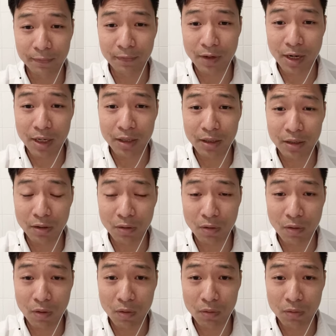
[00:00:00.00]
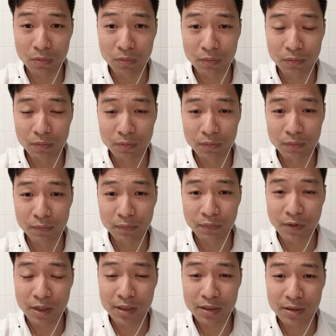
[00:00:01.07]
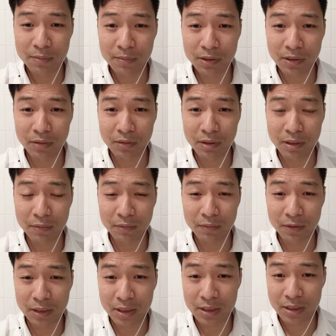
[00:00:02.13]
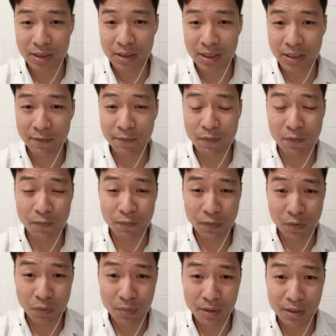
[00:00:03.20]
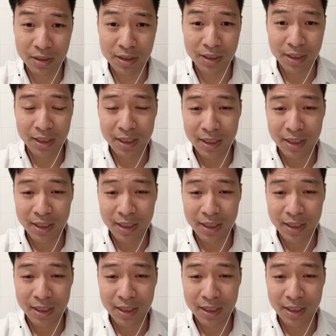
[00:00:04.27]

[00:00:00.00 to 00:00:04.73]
find her goal, find something that she fulfillment